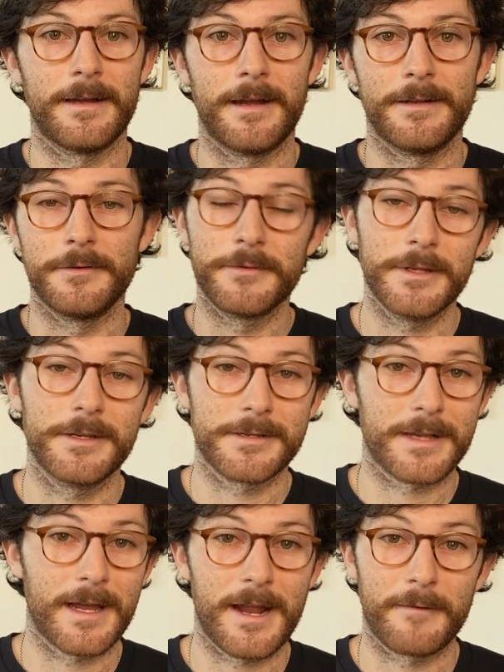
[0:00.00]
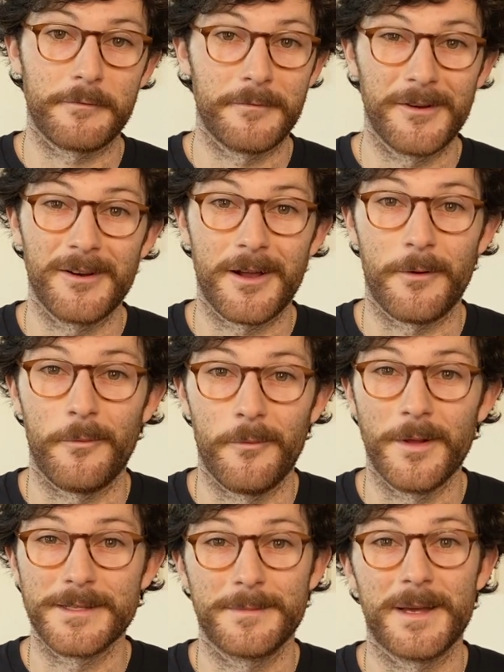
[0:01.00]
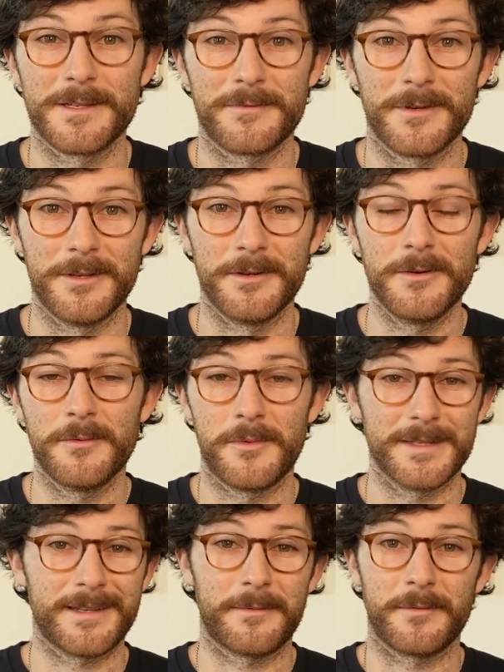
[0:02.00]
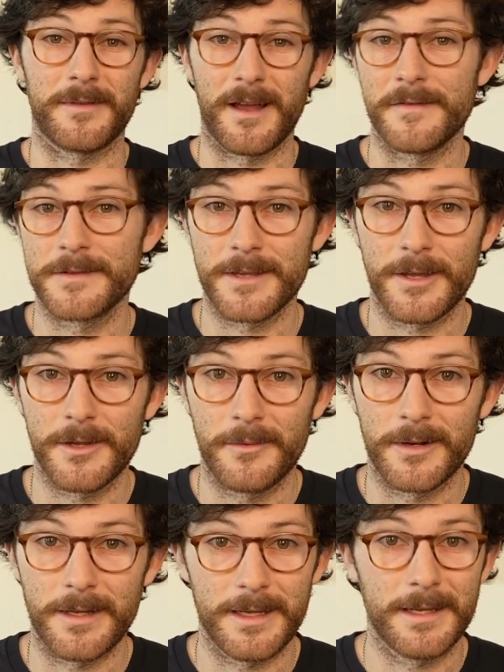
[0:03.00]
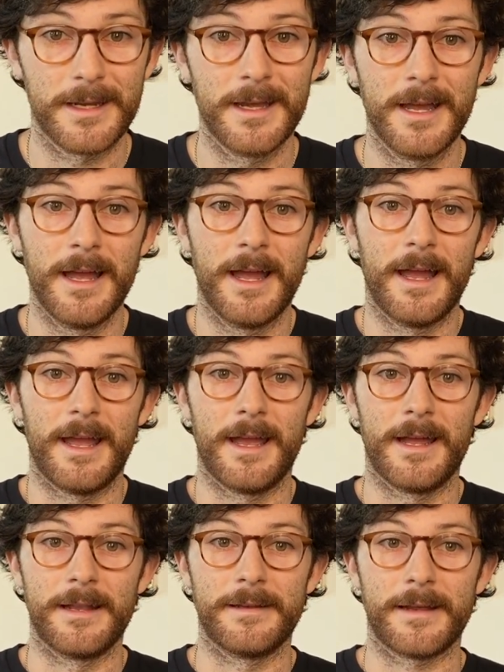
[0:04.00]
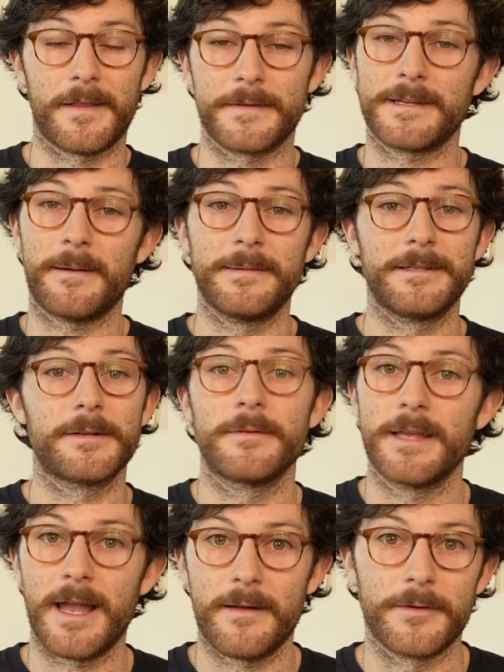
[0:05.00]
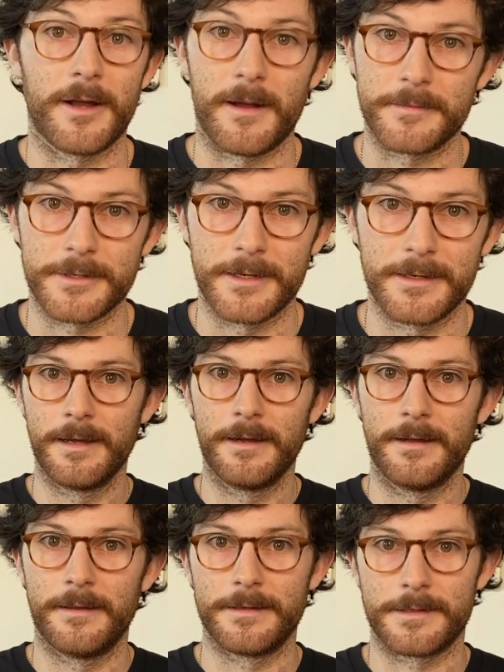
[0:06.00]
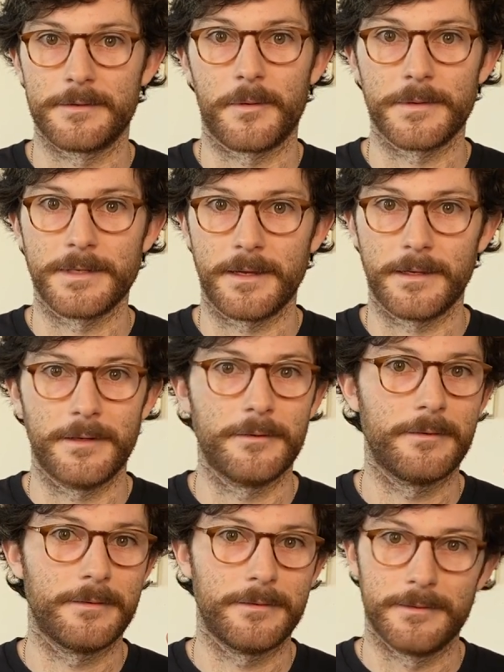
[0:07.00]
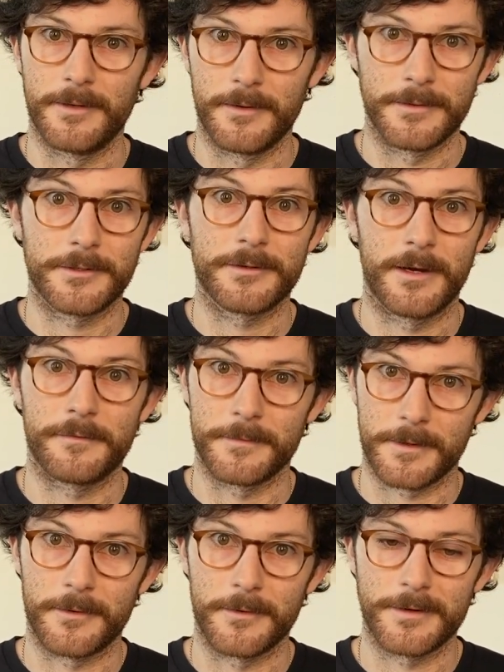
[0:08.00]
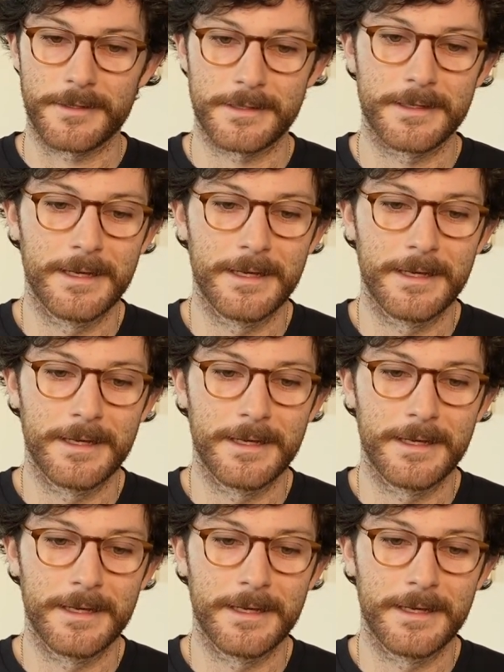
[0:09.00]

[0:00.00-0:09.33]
you really just kind of have to figure out what's best for you, what type of lifestyle you want to lead. And at the time, I didn't really have an option. This is what we're telling you, don't stray from the course.